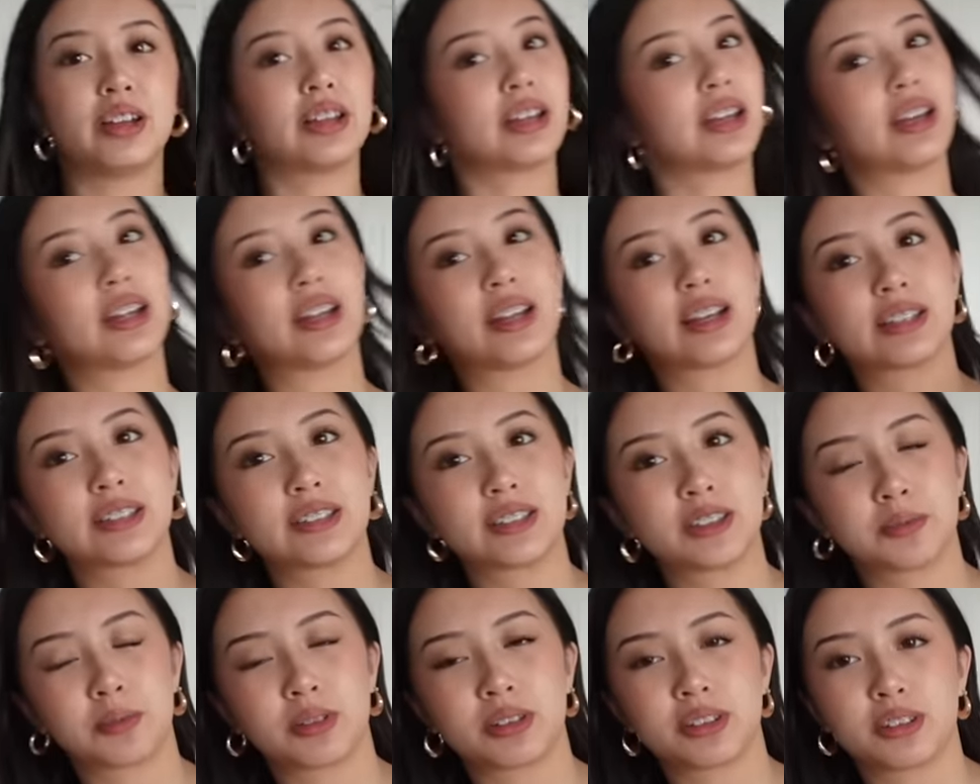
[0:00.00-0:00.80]
again, I could
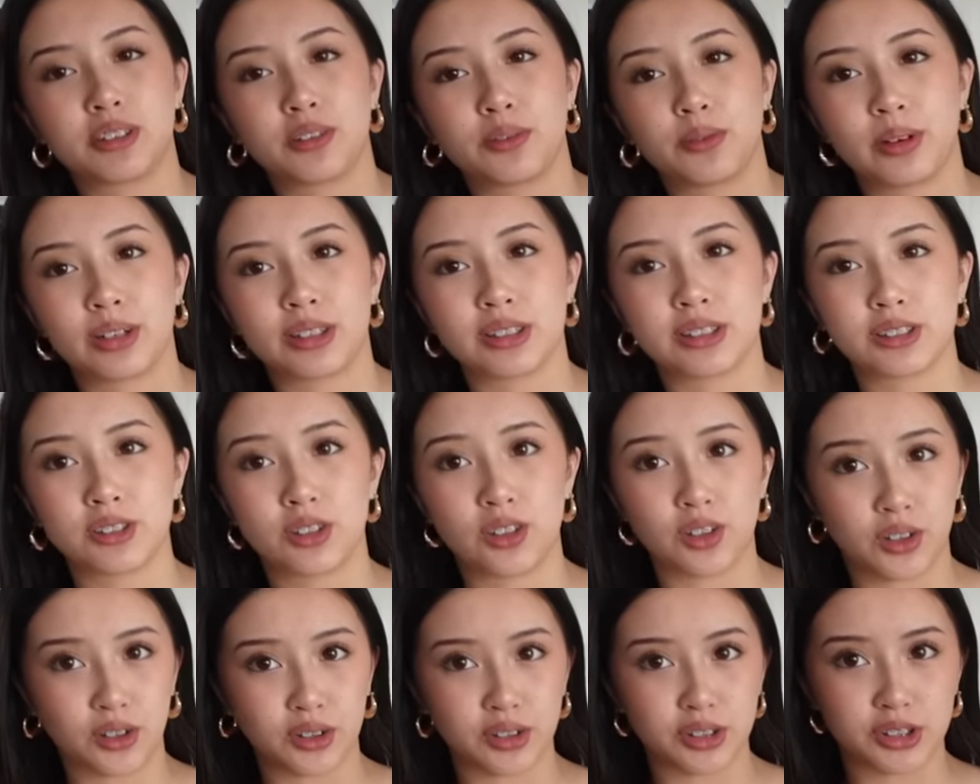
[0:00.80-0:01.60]
see myself wearing this a
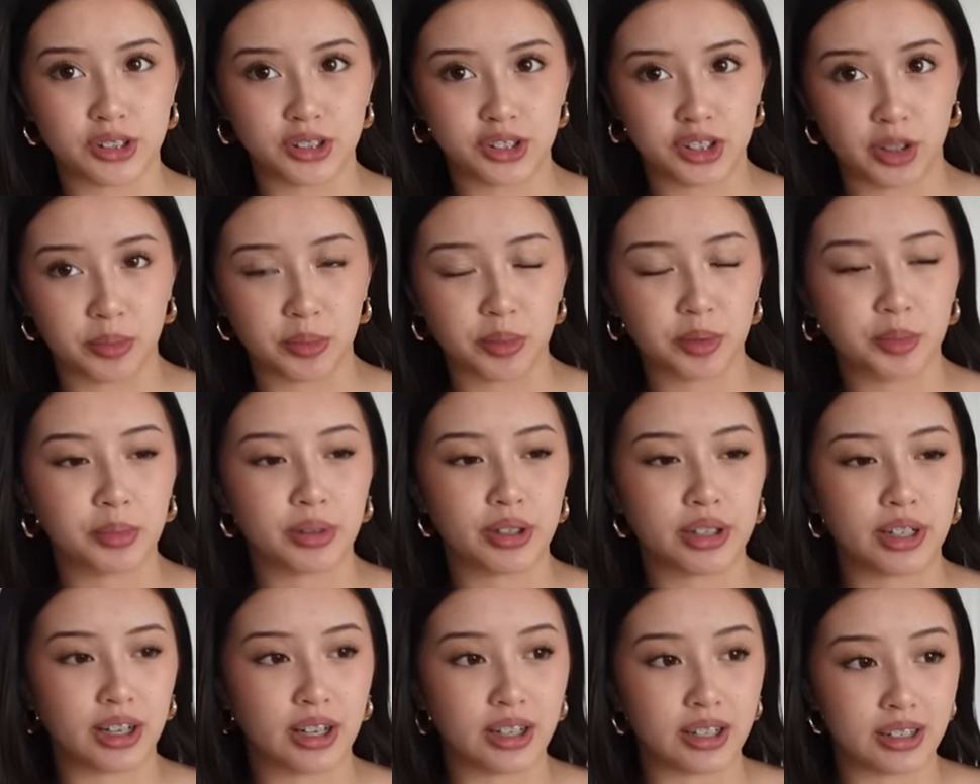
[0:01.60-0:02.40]
lot in the summer
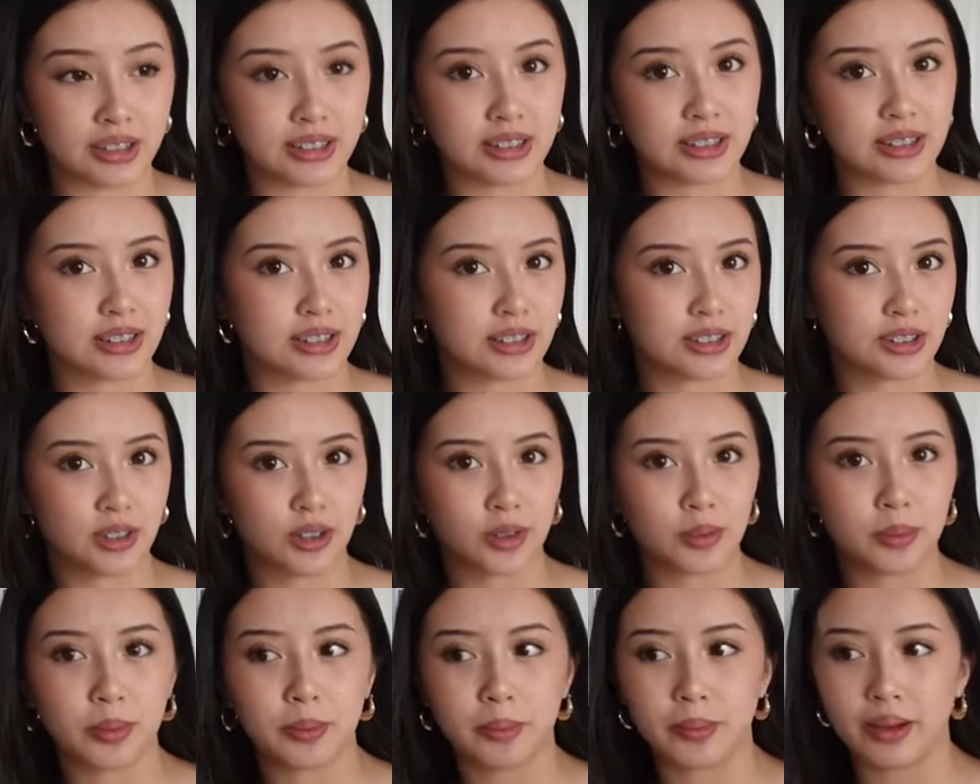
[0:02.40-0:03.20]
because it is an
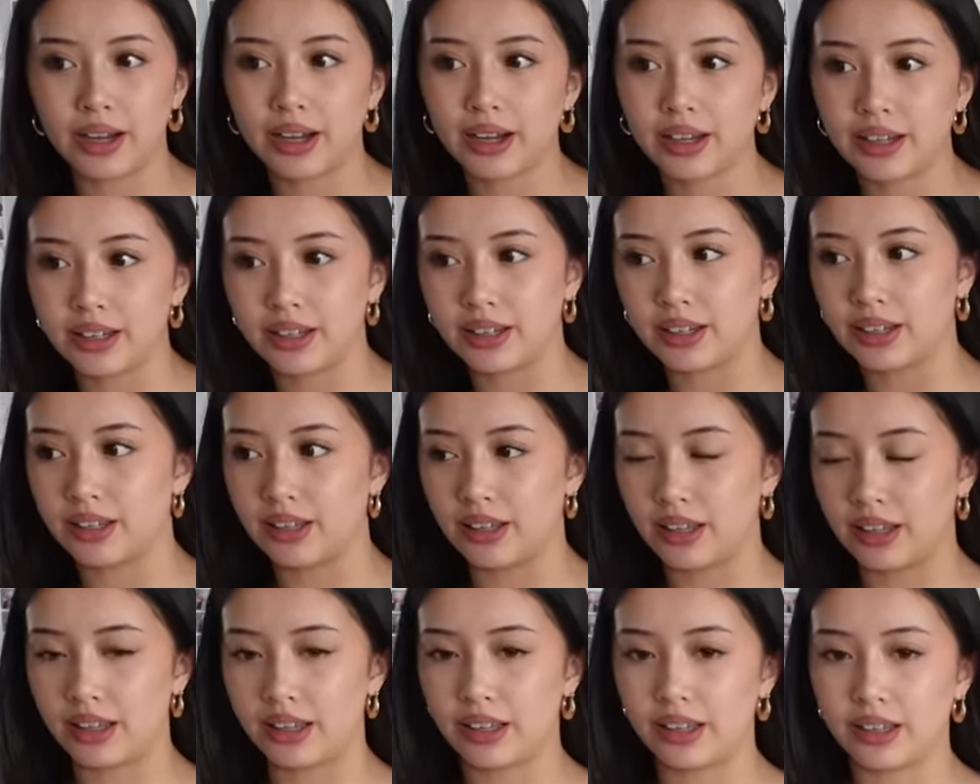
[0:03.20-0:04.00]
open back
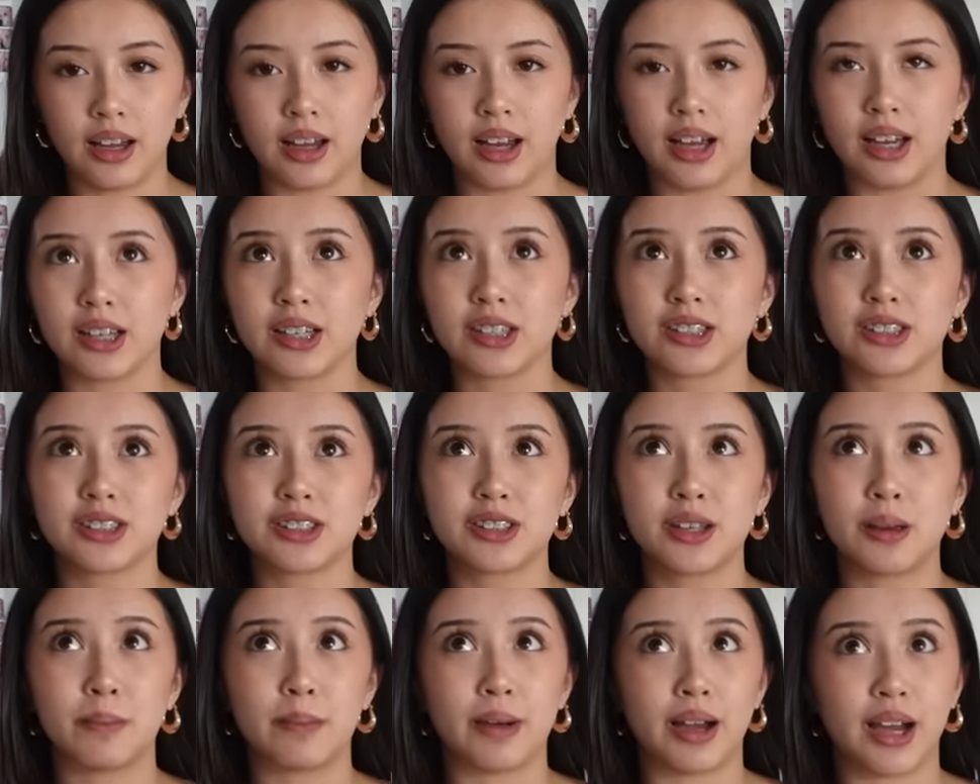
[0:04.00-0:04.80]
and like I could
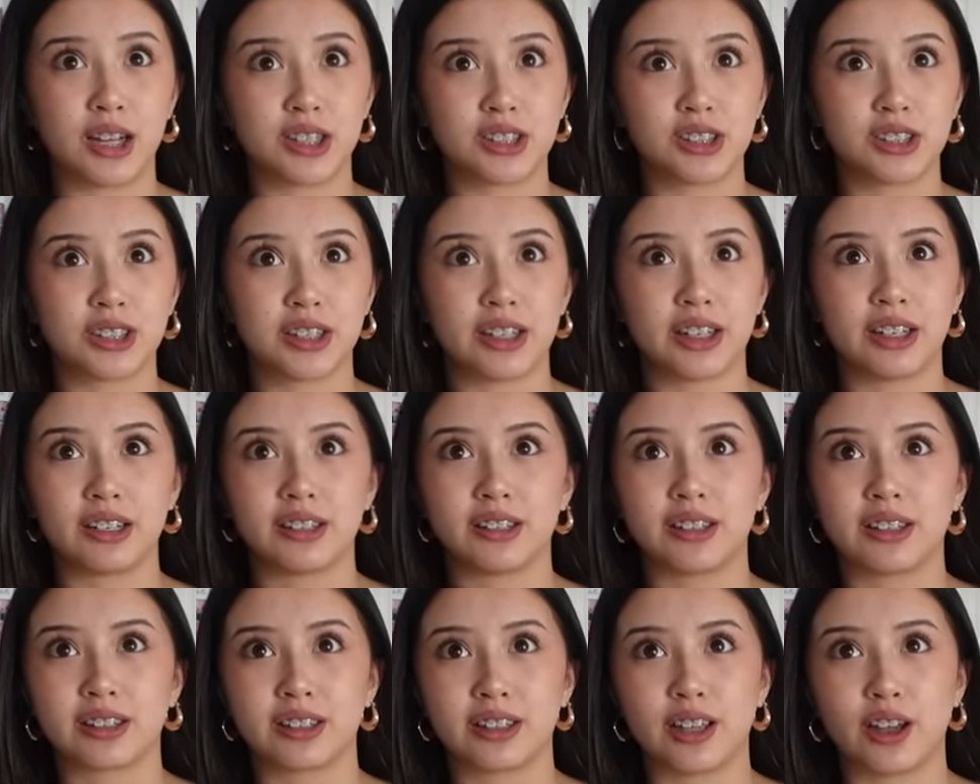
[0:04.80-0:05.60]
just imagine getting
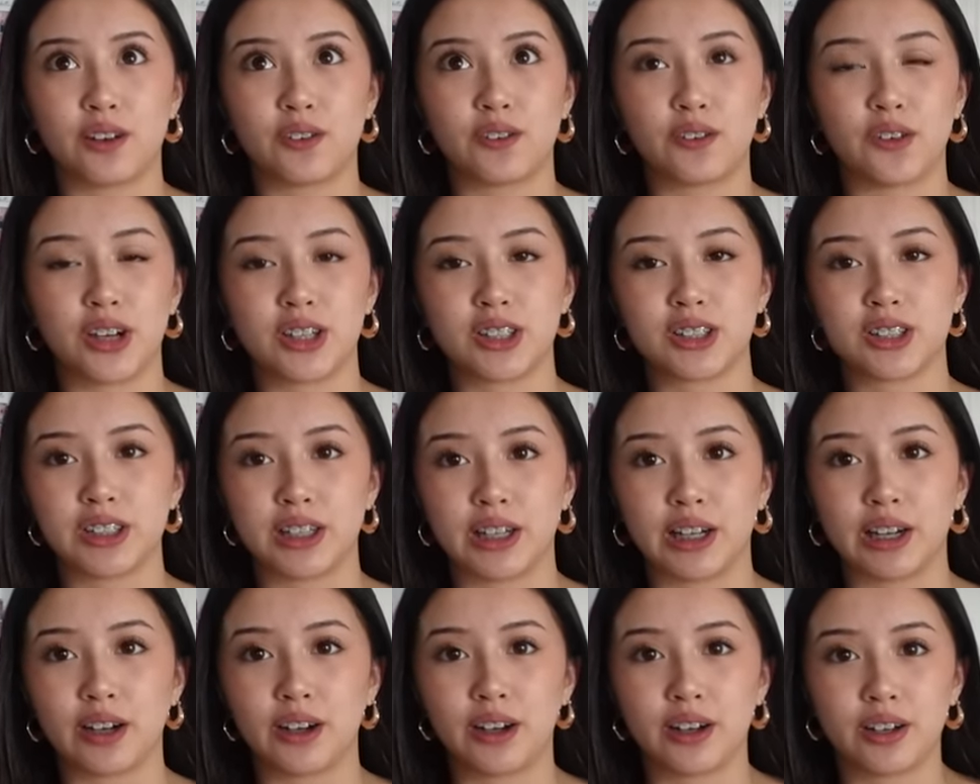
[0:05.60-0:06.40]
like that fresh
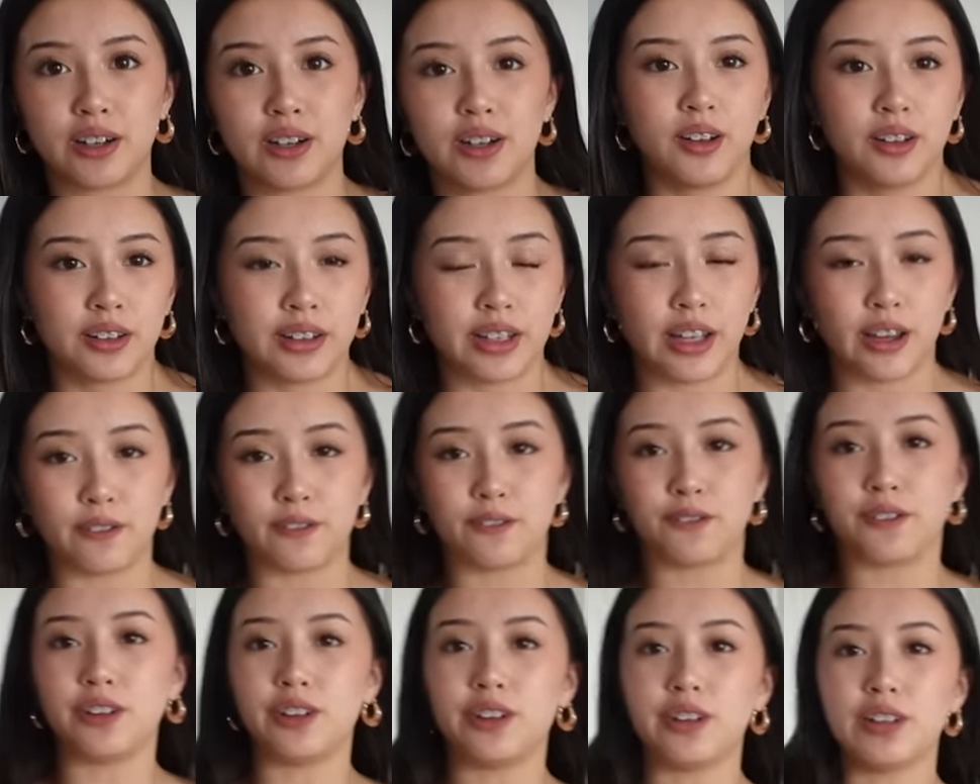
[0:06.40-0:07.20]
air, that
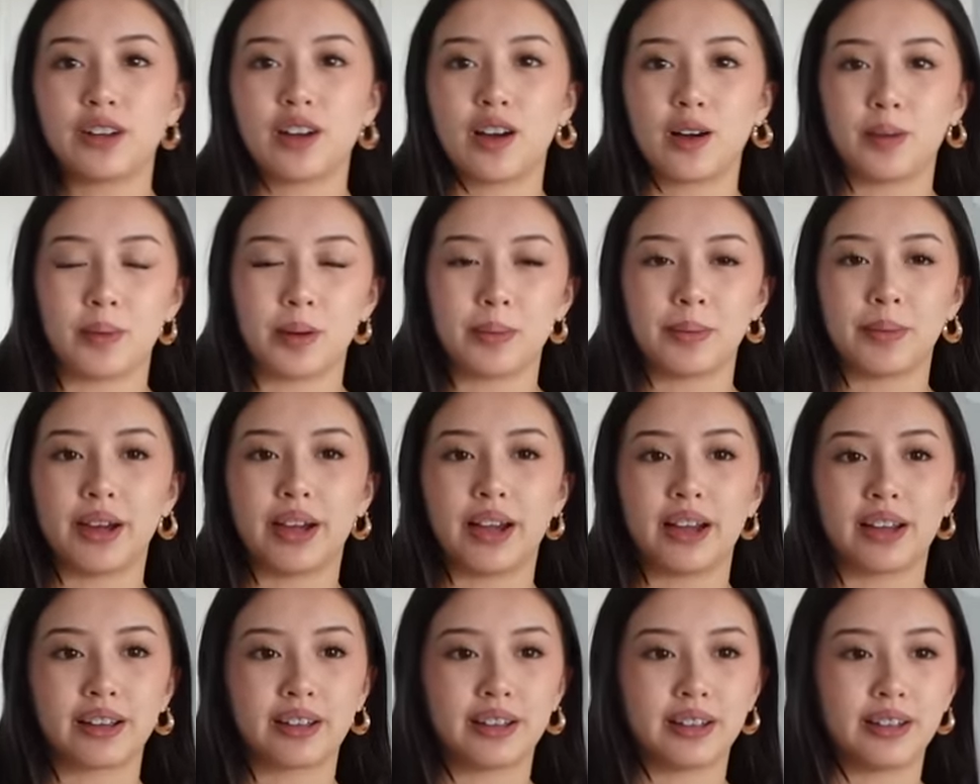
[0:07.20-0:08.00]
feeling on my
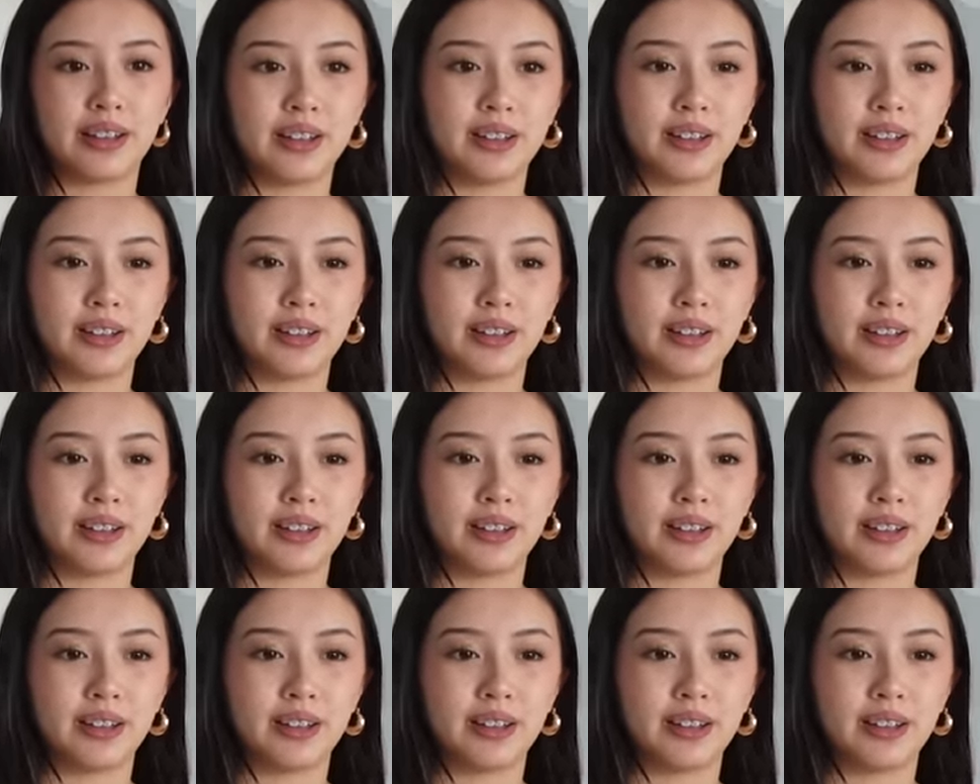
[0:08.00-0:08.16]
back.